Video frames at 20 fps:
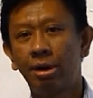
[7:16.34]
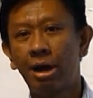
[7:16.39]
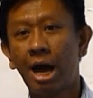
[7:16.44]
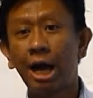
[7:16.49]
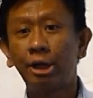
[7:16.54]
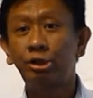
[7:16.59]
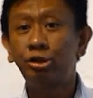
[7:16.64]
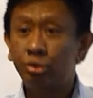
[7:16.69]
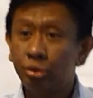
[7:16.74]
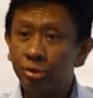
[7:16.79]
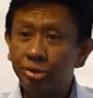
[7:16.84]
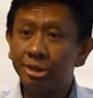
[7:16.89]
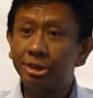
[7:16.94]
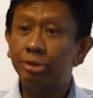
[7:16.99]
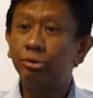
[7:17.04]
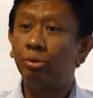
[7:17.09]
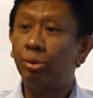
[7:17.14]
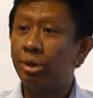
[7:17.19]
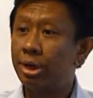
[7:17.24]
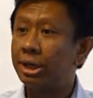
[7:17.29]
I chose to
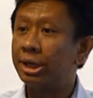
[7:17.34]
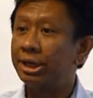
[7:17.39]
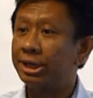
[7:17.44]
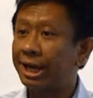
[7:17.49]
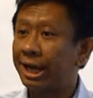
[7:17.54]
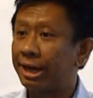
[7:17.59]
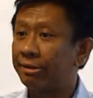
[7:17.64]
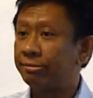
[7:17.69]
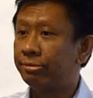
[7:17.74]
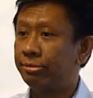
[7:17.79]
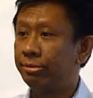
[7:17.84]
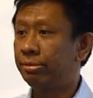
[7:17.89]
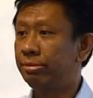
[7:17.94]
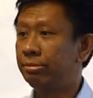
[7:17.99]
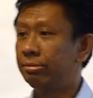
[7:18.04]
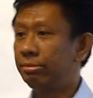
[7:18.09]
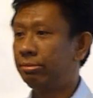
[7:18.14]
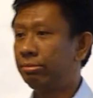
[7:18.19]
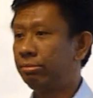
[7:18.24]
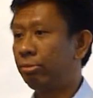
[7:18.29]
work in Carrefour
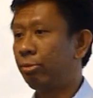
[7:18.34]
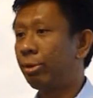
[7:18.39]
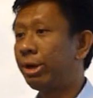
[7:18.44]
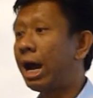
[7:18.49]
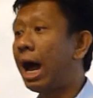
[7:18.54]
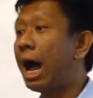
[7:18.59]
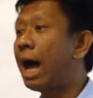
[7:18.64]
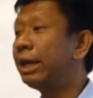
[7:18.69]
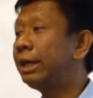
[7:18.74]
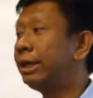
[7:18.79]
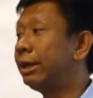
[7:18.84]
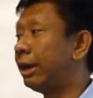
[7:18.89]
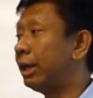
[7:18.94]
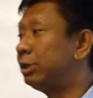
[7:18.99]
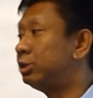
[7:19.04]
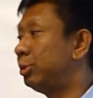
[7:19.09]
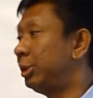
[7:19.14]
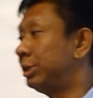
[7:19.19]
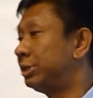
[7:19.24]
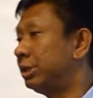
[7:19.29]
when I
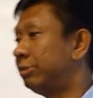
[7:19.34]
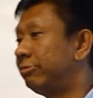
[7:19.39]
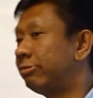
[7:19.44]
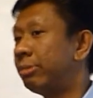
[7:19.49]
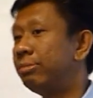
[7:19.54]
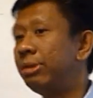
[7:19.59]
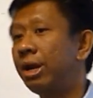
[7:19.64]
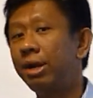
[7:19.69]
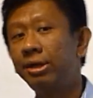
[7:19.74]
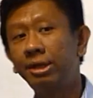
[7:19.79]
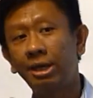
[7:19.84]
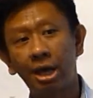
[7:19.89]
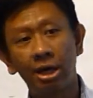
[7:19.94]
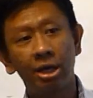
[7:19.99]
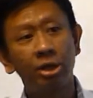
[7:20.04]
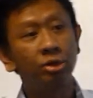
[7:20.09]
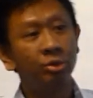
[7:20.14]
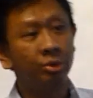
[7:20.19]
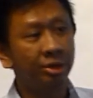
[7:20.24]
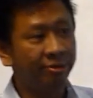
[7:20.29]
graduated from
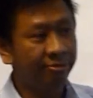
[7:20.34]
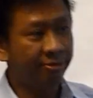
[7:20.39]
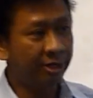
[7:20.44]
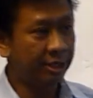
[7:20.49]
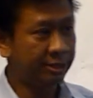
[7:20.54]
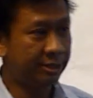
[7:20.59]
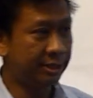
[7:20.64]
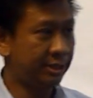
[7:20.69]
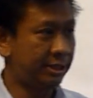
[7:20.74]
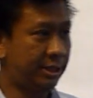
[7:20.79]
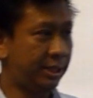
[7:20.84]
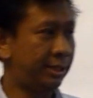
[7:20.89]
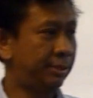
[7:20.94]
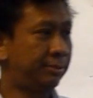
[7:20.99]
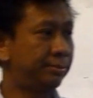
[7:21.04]
Nanyang University.